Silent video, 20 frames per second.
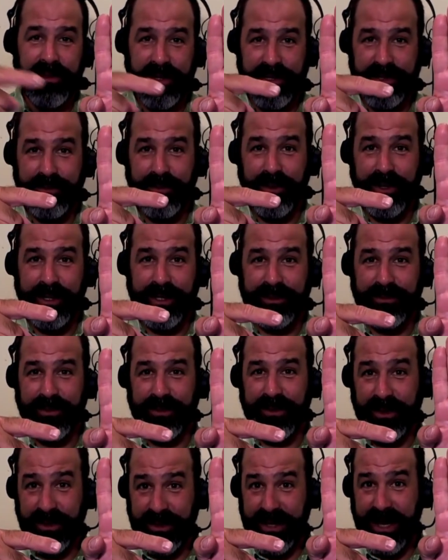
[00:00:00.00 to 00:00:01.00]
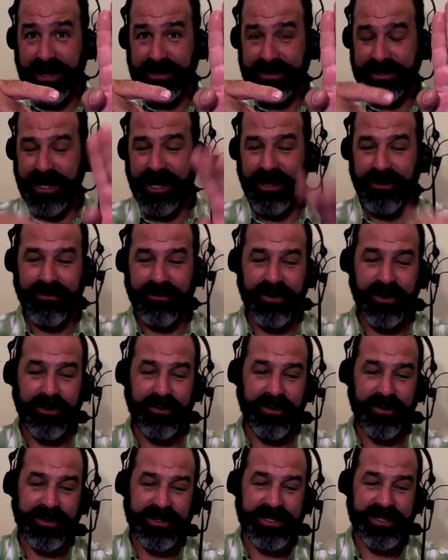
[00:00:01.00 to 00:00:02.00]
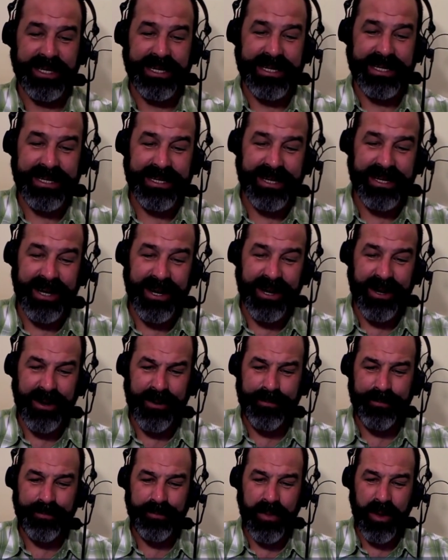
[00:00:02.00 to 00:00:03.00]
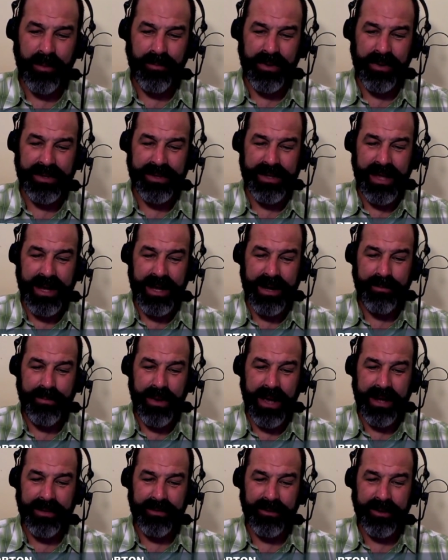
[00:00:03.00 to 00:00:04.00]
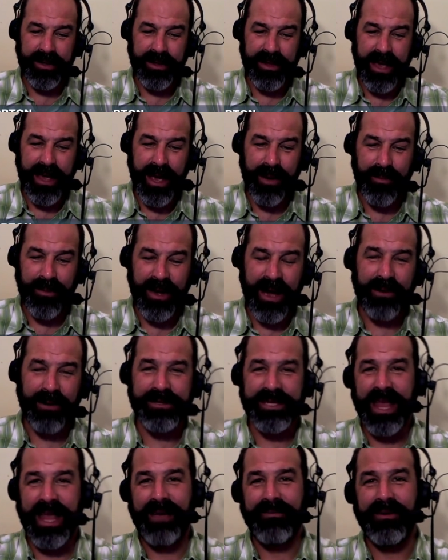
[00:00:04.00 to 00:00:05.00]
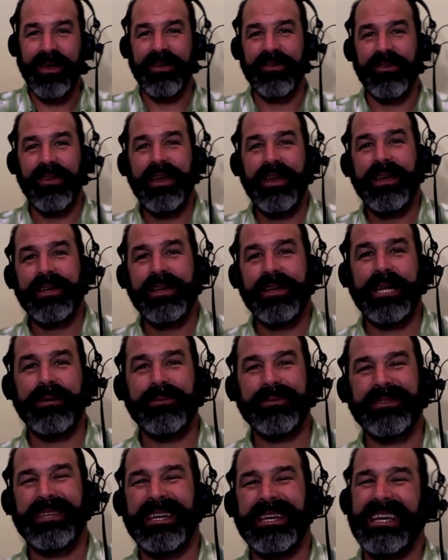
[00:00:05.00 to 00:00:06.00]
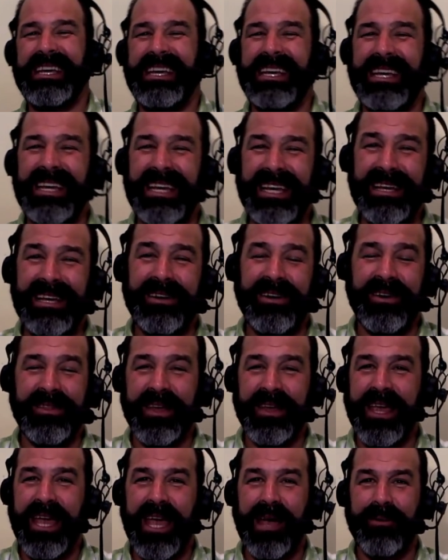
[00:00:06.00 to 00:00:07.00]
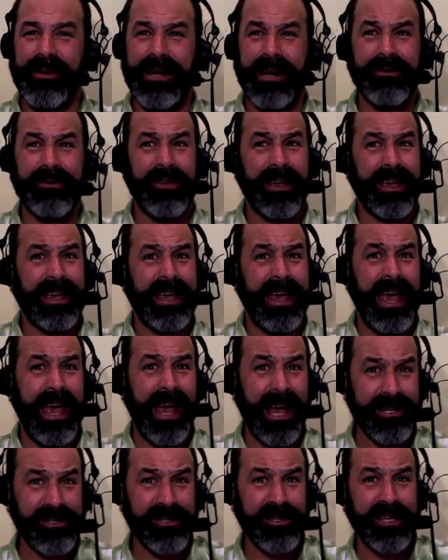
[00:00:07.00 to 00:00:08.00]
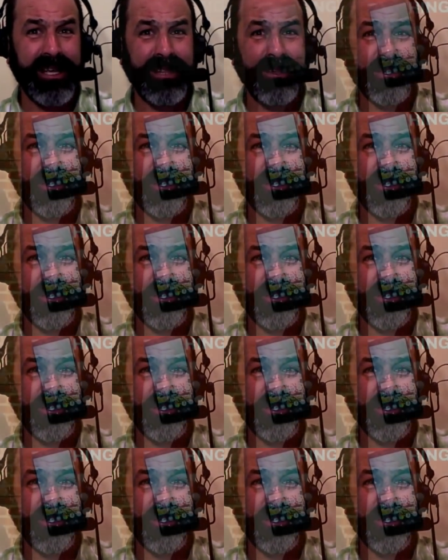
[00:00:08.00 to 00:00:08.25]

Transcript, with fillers: this one is what the $1,000 phone looks like. Um, but not a bad looking camera. I was laughing because Shannon was like, eh, on the camera. And I was like, actually, that